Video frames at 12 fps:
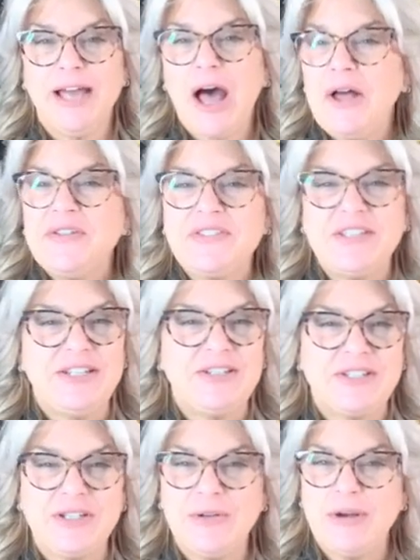I'll see you
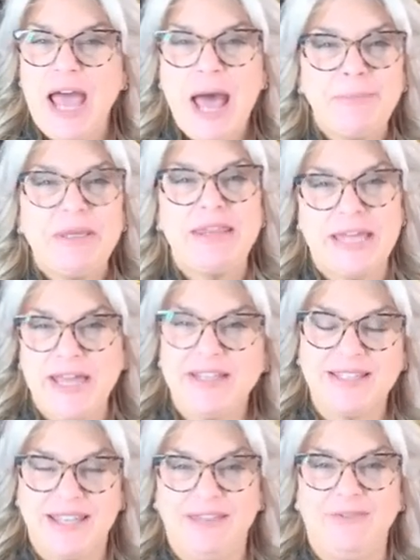soon. Happy
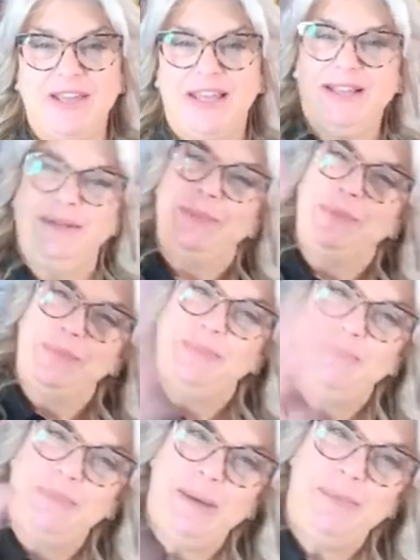Thanksgiving.
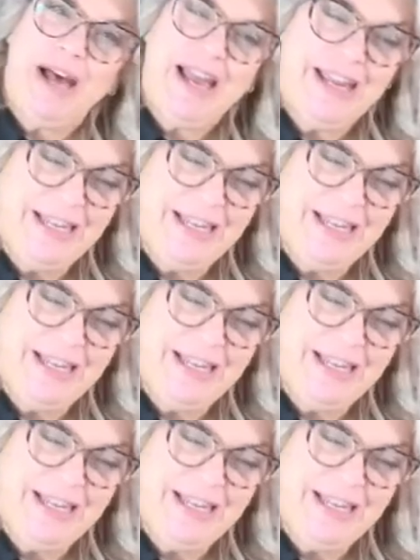Bye bye.